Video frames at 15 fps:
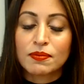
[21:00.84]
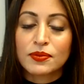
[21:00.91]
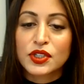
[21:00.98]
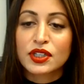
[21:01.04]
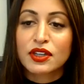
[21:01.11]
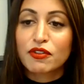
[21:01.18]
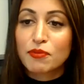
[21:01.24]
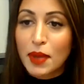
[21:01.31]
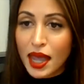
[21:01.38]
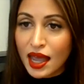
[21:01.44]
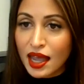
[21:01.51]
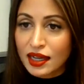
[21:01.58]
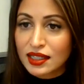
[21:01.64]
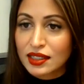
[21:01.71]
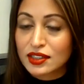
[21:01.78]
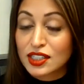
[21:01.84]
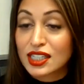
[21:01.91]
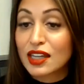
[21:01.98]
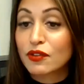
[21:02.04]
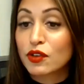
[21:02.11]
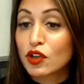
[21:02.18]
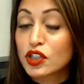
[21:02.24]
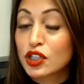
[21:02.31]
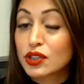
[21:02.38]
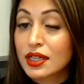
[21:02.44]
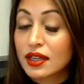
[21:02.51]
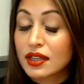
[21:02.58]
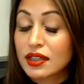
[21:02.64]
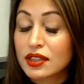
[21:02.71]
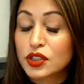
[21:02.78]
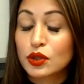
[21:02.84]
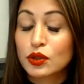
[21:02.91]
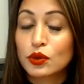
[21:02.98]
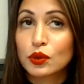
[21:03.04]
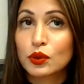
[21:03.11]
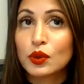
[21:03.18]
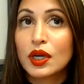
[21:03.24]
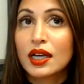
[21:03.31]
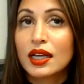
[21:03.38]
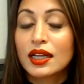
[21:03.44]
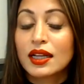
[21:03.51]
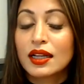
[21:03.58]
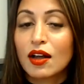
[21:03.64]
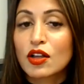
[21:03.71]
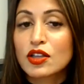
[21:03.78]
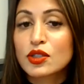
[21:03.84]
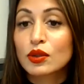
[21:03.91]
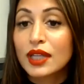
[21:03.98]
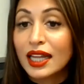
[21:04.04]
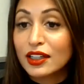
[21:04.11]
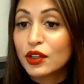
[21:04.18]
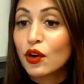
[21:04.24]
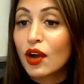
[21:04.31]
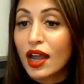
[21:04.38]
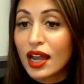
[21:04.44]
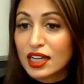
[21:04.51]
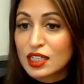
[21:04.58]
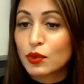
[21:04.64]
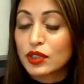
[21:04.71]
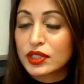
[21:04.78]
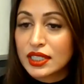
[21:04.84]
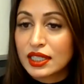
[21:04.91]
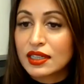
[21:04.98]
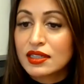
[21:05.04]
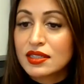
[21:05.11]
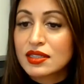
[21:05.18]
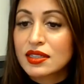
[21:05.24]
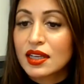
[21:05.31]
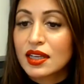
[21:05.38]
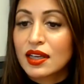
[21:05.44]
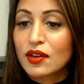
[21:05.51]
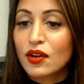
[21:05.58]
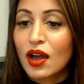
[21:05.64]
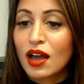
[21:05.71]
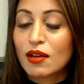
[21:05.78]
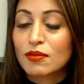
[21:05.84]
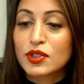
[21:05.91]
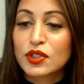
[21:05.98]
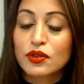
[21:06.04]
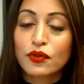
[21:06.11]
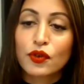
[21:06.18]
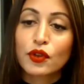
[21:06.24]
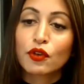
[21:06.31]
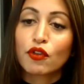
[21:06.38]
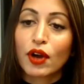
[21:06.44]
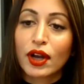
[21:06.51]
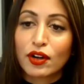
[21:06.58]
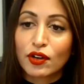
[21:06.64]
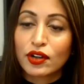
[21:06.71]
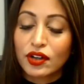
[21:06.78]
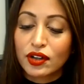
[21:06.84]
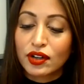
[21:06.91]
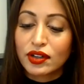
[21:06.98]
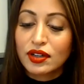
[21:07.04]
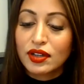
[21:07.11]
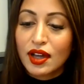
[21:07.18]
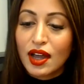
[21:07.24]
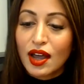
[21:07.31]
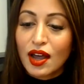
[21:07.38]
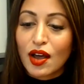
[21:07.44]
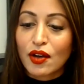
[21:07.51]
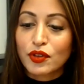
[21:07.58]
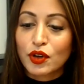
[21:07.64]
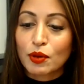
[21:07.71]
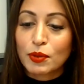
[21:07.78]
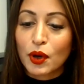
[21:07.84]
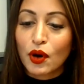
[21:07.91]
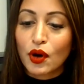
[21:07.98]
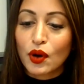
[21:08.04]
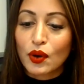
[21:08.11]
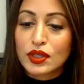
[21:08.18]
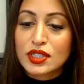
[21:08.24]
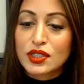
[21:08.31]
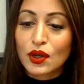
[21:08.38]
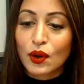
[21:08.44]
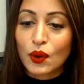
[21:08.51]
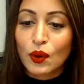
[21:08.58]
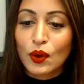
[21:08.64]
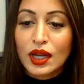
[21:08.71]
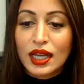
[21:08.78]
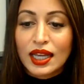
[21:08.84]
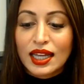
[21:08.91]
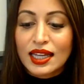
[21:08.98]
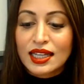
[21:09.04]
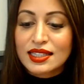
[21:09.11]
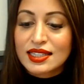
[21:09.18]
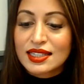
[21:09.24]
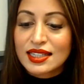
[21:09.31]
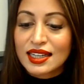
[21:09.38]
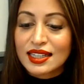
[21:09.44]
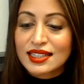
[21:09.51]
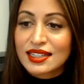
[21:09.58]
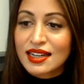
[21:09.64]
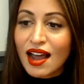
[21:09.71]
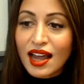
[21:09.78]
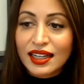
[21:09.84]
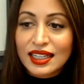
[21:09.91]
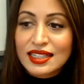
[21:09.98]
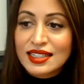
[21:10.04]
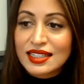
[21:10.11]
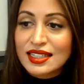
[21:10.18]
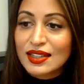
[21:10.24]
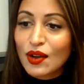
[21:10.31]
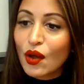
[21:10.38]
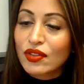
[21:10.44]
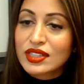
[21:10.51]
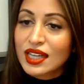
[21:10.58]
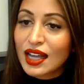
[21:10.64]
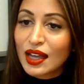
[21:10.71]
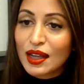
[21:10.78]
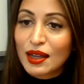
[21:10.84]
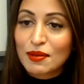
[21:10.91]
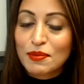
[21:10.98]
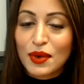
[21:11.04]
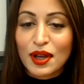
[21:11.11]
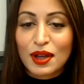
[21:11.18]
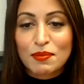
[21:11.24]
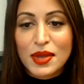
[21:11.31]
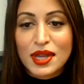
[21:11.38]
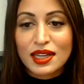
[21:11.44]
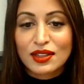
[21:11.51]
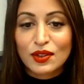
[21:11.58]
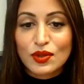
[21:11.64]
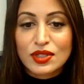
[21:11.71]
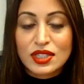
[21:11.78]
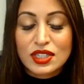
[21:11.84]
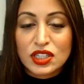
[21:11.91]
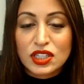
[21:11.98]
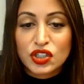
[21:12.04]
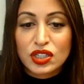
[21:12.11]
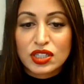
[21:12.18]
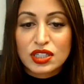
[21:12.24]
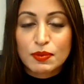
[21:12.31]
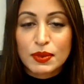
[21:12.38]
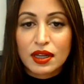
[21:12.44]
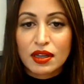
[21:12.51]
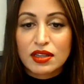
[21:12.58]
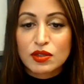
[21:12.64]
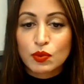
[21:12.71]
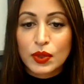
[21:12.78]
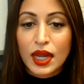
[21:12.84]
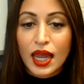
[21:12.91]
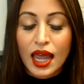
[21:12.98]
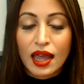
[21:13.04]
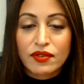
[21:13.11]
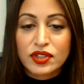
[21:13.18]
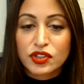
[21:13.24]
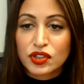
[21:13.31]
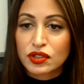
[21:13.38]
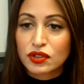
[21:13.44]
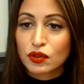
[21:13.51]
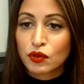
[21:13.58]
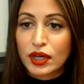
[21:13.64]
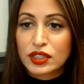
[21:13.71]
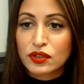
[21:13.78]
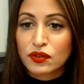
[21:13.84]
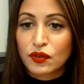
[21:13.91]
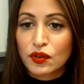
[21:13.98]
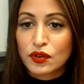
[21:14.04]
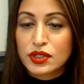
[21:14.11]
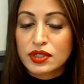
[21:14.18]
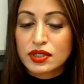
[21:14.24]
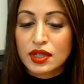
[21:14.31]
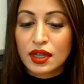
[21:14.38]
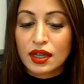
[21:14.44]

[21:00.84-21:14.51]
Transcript: give back, to also lend your expertise for the greater good of your borough. And so it's not easy all the time on making those decisions, because we have such a great diverse